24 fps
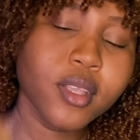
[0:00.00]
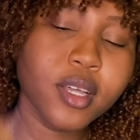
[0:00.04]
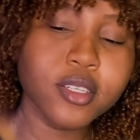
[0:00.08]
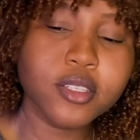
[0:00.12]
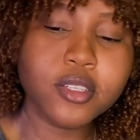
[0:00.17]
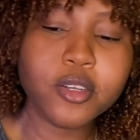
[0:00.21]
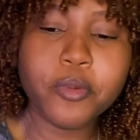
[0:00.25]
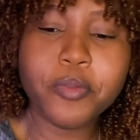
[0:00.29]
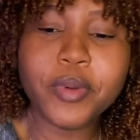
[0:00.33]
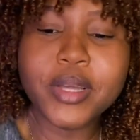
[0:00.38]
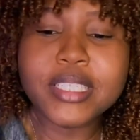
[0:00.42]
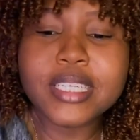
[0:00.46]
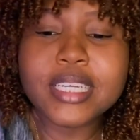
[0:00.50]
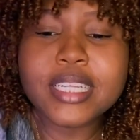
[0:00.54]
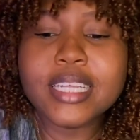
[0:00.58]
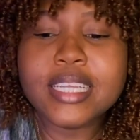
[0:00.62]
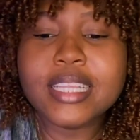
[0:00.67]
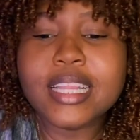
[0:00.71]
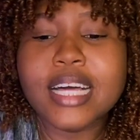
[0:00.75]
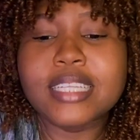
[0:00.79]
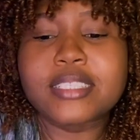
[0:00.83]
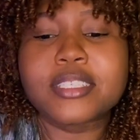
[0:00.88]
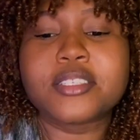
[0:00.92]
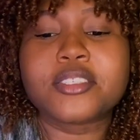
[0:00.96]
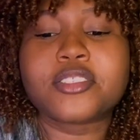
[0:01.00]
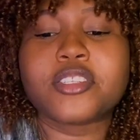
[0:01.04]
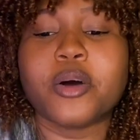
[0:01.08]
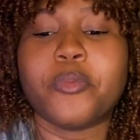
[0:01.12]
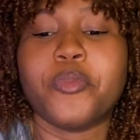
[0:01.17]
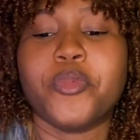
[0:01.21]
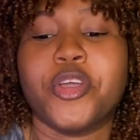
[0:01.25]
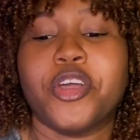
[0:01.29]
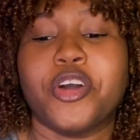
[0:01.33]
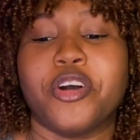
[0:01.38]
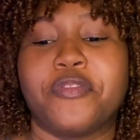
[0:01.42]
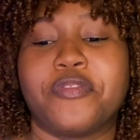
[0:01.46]
So basically, that's a
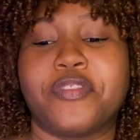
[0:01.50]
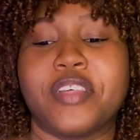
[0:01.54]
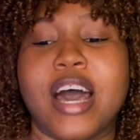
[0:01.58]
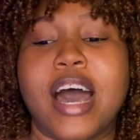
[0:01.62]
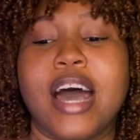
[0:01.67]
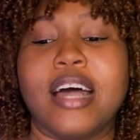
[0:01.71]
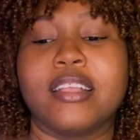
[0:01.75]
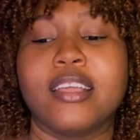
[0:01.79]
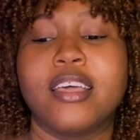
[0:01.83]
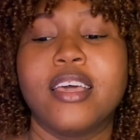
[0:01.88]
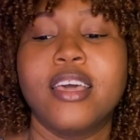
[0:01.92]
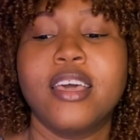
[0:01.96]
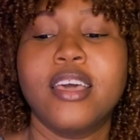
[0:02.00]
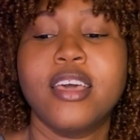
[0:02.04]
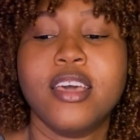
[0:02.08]
summary of that.